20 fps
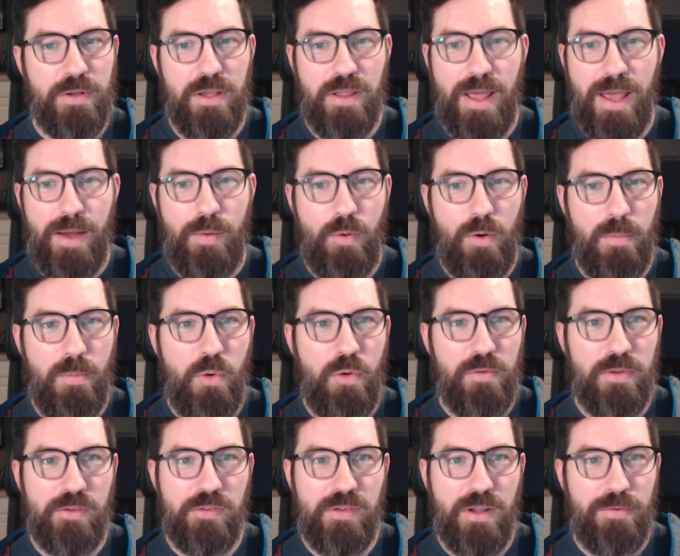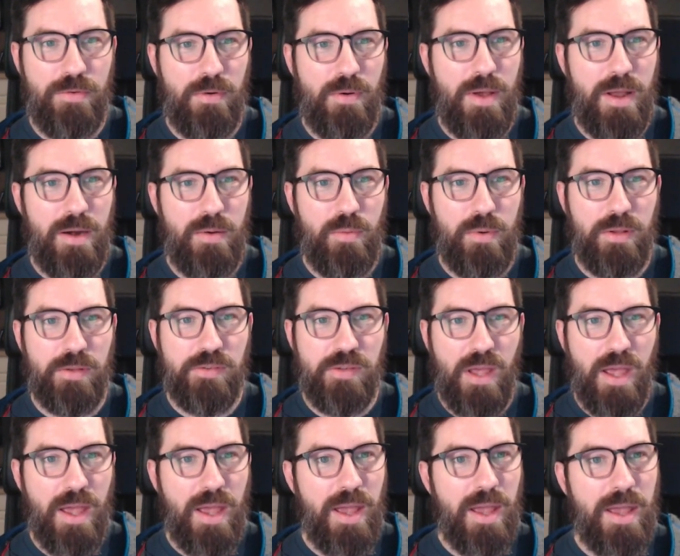at that, we're moving stuff around in real
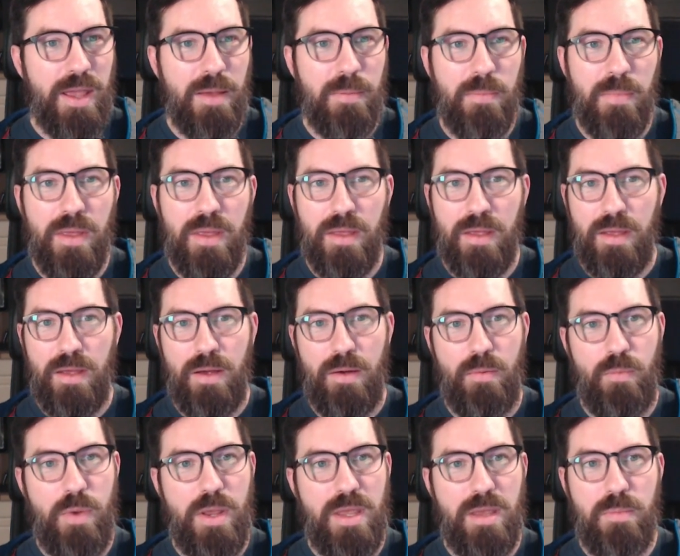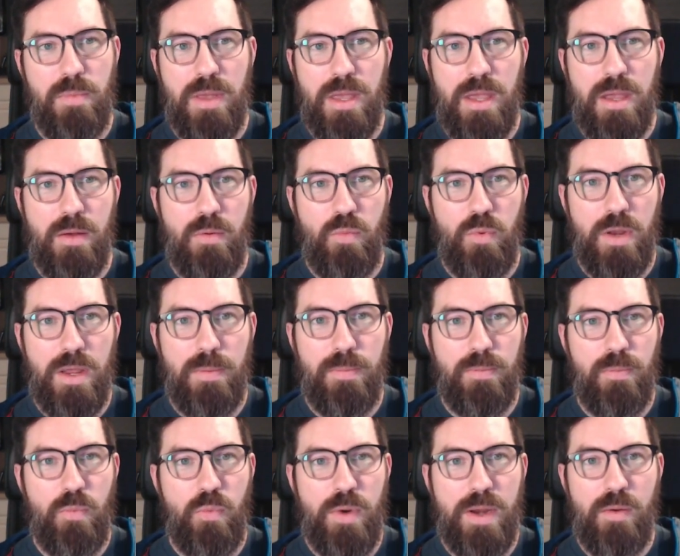time. We could be re
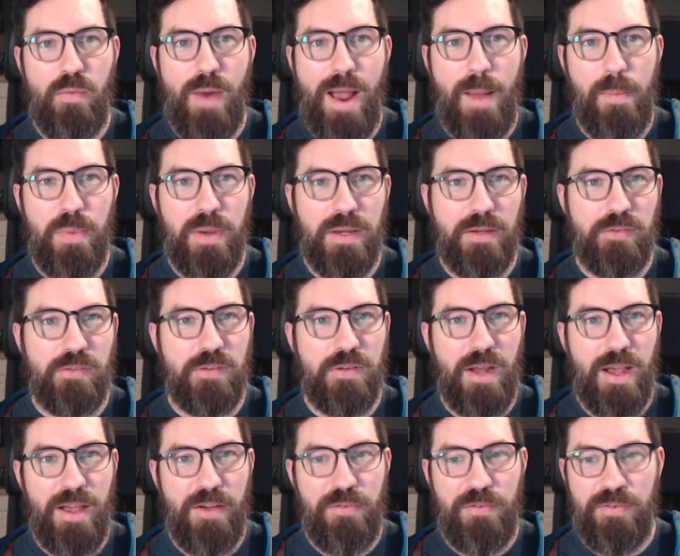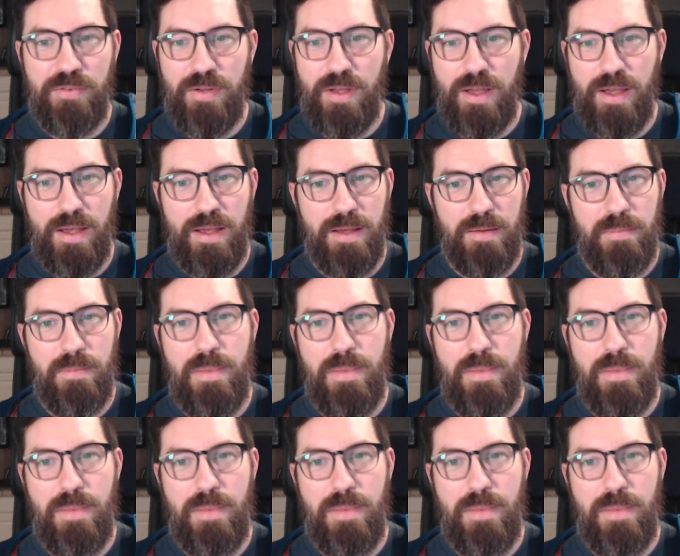rewrapping stuff. Uh,